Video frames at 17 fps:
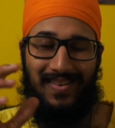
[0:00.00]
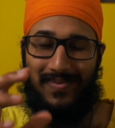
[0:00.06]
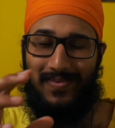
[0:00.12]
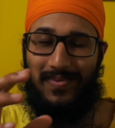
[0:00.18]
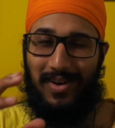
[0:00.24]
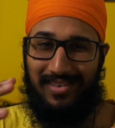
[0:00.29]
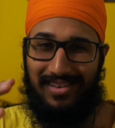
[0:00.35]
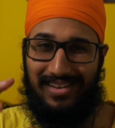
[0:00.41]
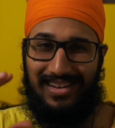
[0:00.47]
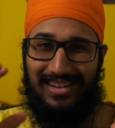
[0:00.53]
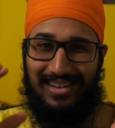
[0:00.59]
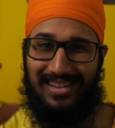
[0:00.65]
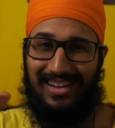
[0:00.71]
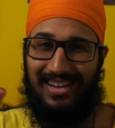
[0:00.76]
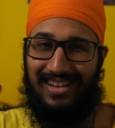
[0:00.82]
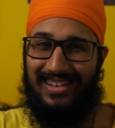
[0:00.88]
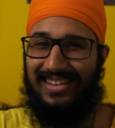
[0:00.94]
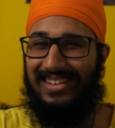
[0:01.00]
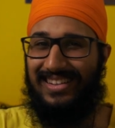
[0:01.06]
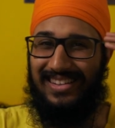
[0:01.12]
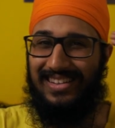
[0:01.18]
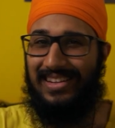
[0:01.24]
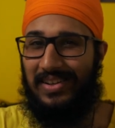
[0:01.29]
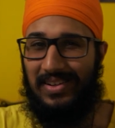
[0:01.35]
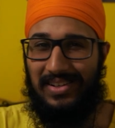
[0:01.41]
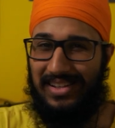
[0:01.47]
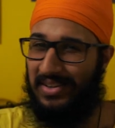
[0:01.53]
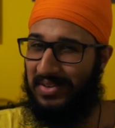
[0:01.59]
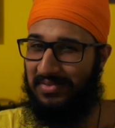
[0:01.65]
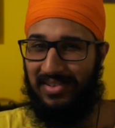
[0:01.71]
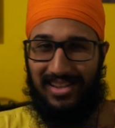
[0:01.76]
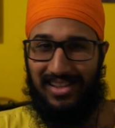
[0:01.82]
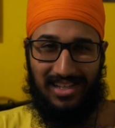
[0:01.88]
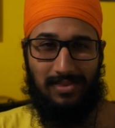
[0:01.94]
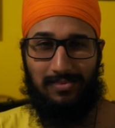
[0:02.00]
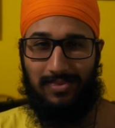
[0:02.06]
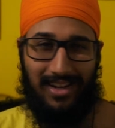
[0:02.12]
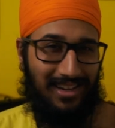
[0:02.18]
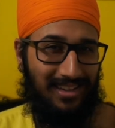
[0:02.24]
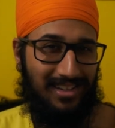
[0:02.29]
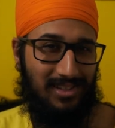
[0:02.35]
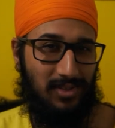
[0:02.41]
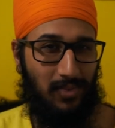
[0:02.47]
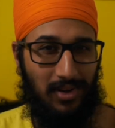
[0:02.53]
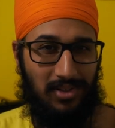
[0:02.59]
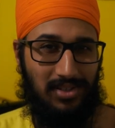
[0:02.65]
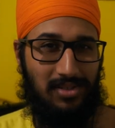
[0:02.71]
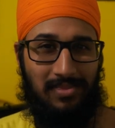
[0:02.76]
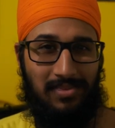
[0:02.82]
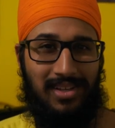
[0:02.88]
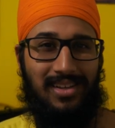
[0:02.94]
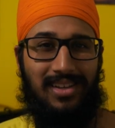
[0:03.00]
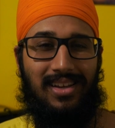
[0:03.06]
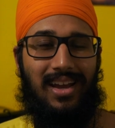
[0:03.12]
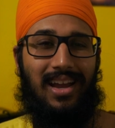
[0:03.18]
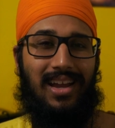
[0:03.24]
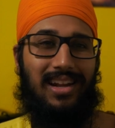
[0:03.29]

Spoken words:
very like, you know, you're not really explaining this well to me.